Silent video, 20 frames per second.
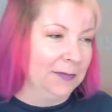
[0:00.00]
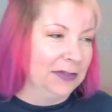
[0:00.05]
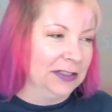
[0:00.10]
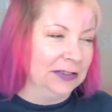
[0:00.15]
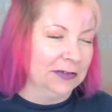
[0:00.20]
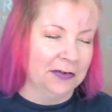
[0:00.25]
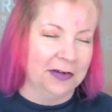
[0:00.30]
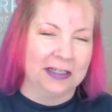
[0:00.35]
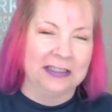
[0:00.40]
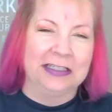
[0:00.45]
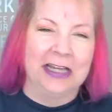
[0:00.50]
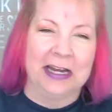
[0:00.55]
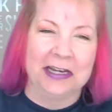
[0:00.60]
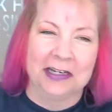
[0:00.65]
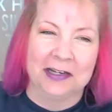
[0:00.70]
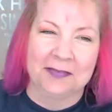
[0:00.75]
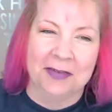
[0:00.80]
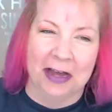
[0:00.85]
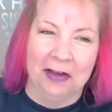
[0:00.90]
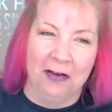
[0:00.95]
I'm so
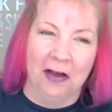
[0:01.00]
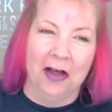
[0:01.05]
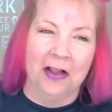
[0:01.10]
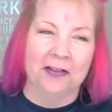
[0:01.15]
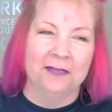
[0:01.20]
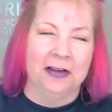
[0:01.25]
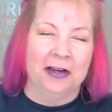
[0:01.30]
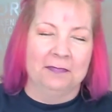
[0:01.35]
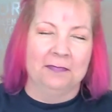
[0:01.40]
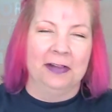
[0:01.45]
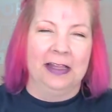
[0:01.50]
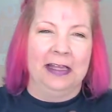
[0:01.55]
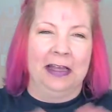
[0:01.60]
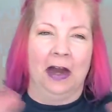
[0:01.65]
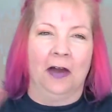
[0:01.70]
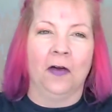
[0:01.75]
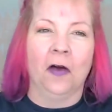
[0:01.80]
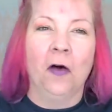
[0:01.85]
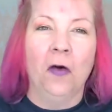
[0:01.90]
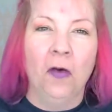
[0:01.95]
excited about all of it,
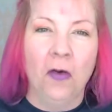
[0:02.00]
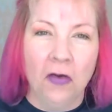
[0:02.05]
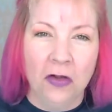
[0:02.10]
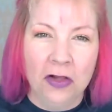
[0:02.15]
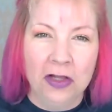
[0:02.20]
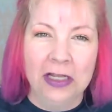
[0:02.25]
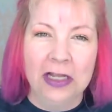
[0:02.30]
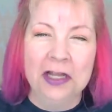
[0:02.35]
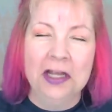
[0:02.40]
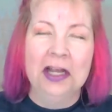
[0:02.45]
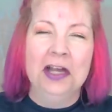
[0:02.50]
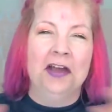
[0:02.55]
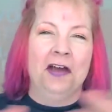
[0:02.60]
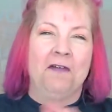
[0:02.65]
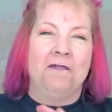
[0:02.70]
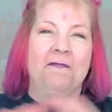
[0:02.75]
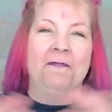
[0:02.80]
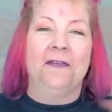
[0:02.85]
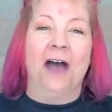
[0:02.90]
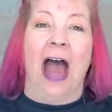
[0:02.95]
like our whole
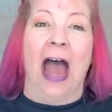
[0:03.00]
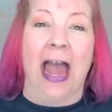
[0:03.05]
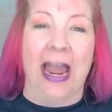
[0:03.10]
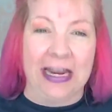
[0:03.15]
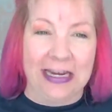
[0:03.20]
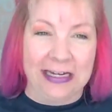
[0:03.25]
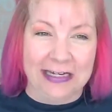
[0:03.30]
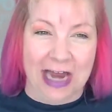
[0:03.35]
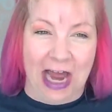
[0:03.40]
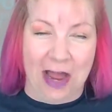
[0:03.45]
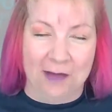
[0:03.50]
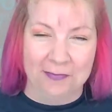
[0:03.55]
find.